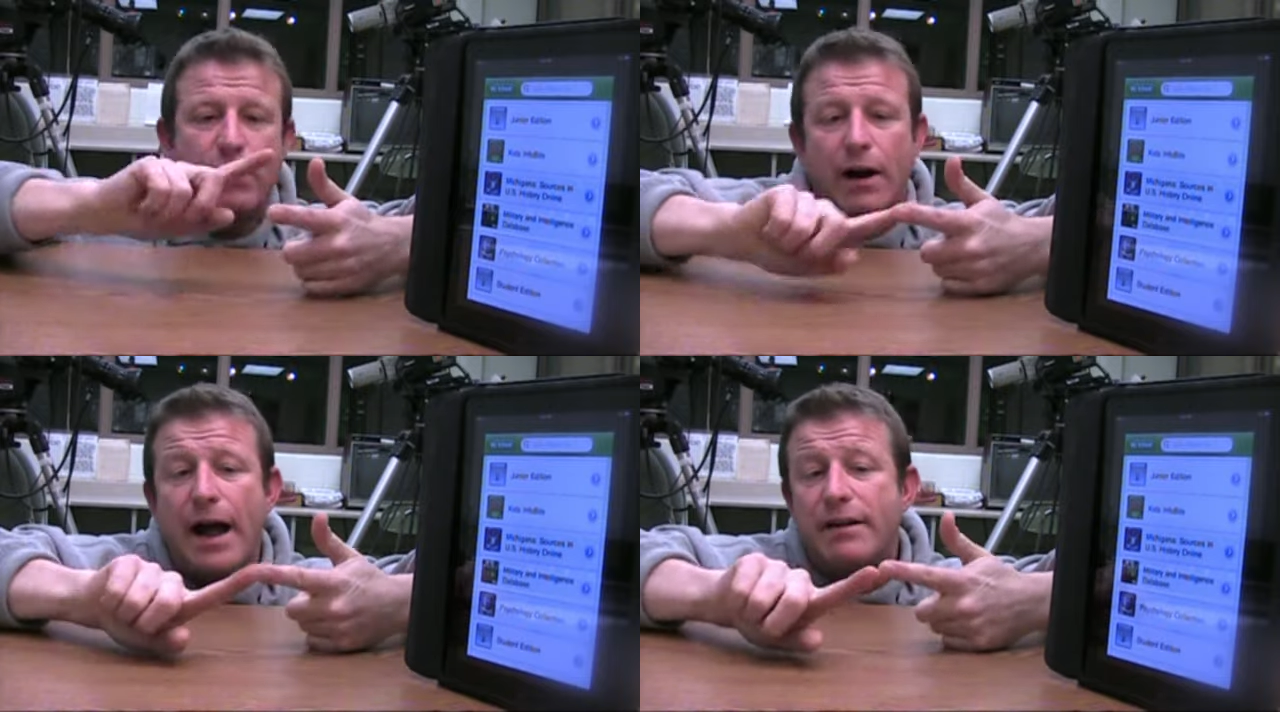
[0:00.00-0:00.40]

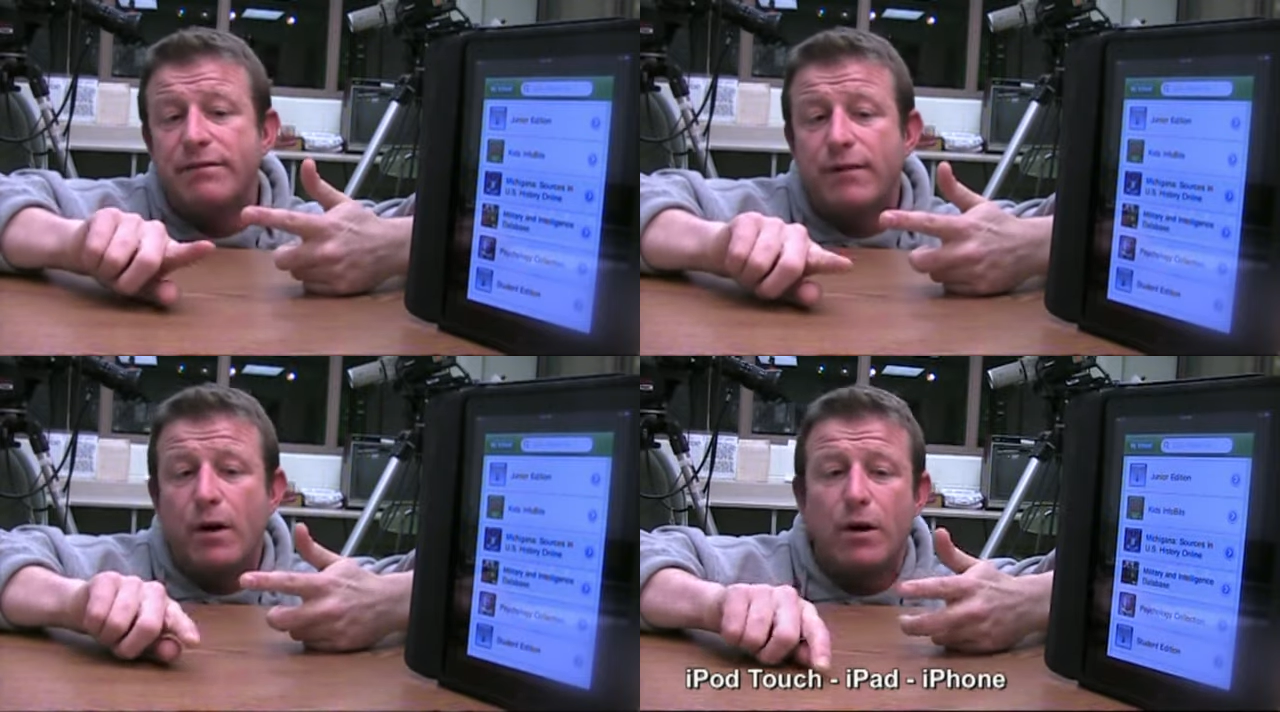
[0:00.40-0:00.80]
or
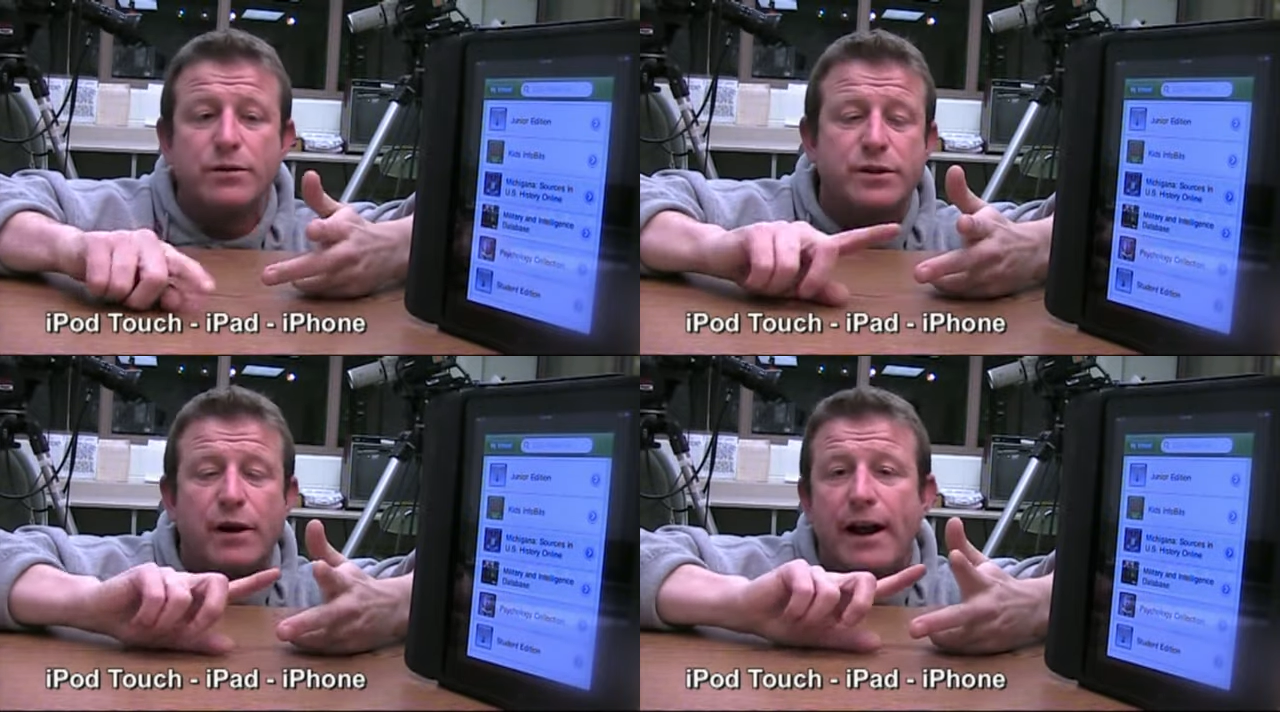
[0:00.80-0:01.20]

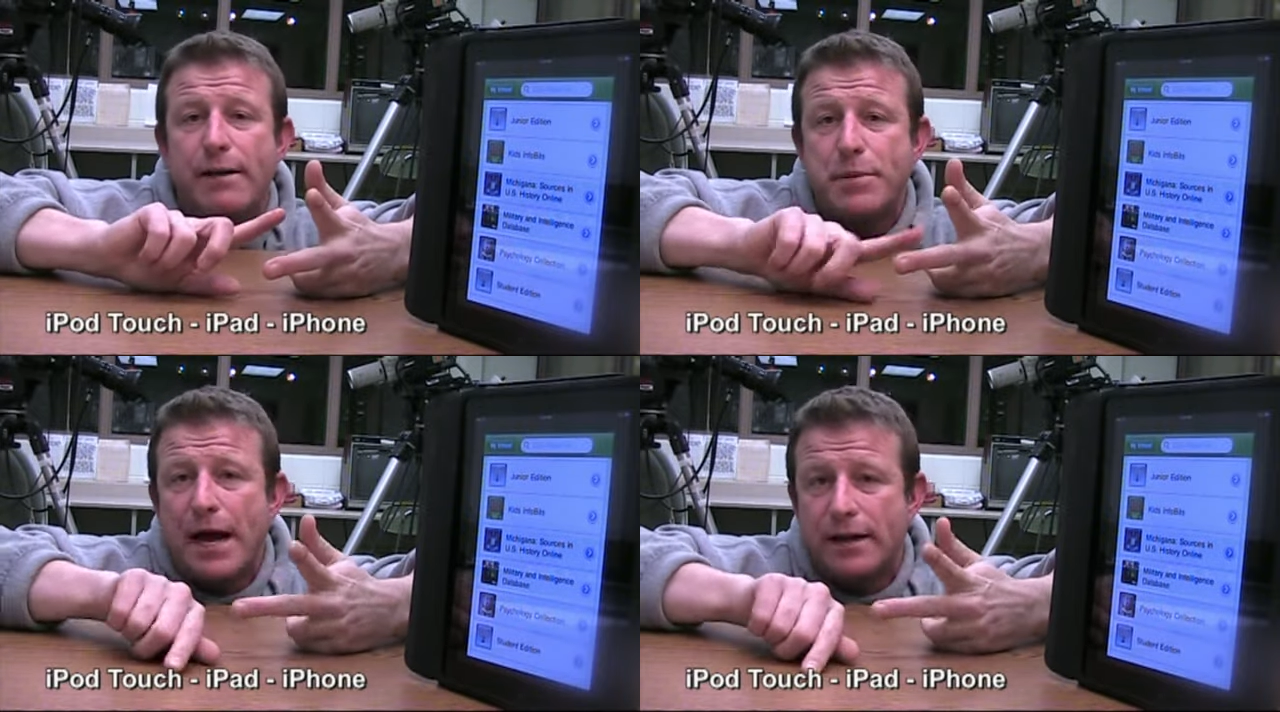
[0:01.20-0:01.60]
iPhones or
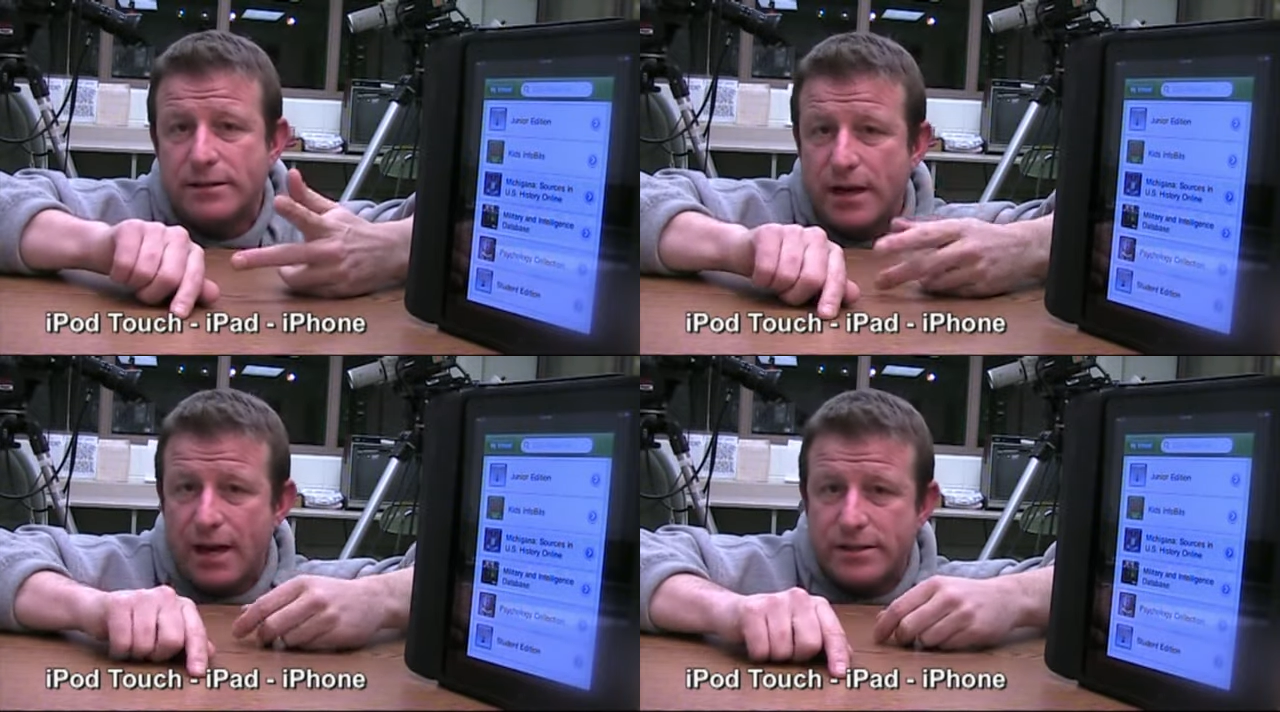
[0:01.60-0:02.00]

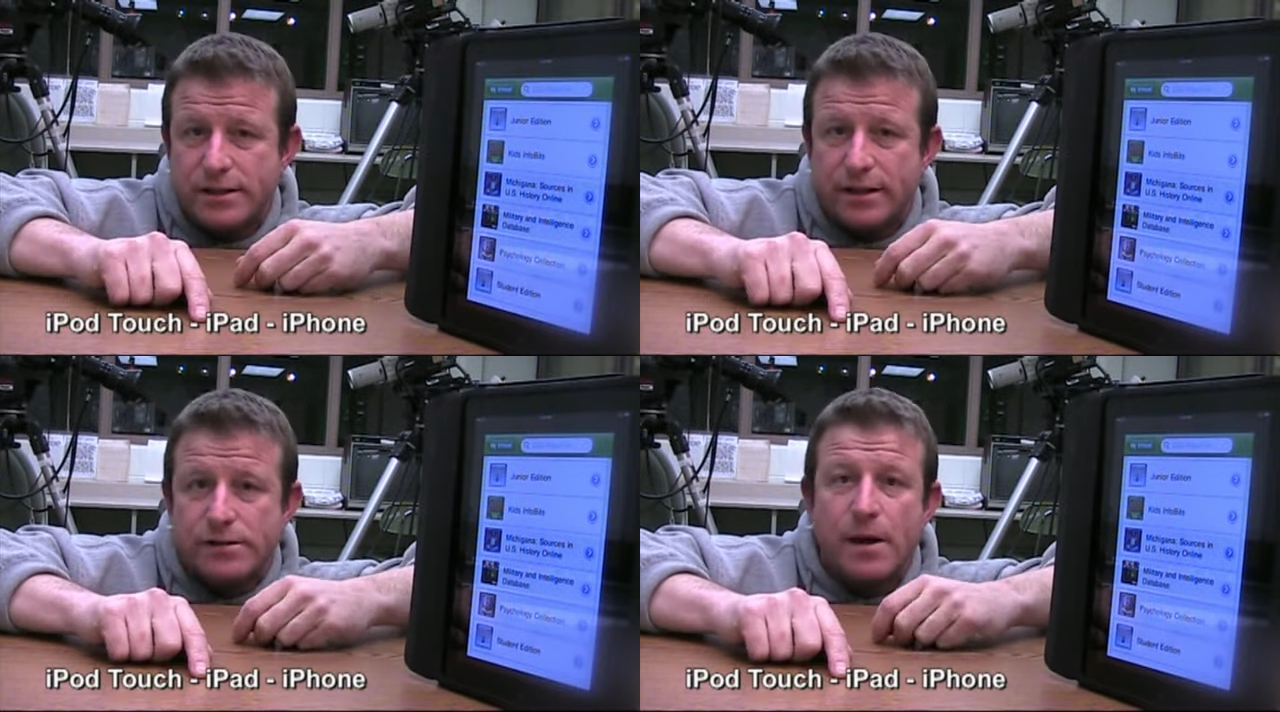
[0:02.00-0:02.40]
iPod
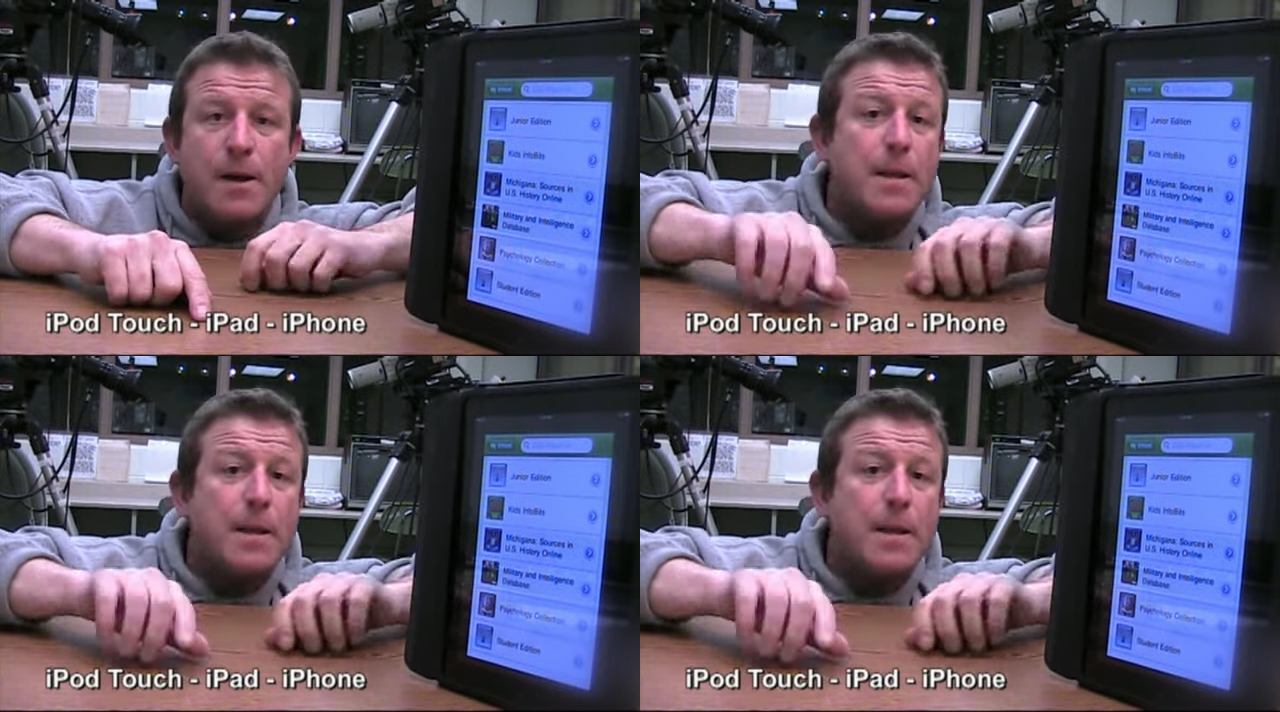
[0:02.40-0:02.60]
Touches.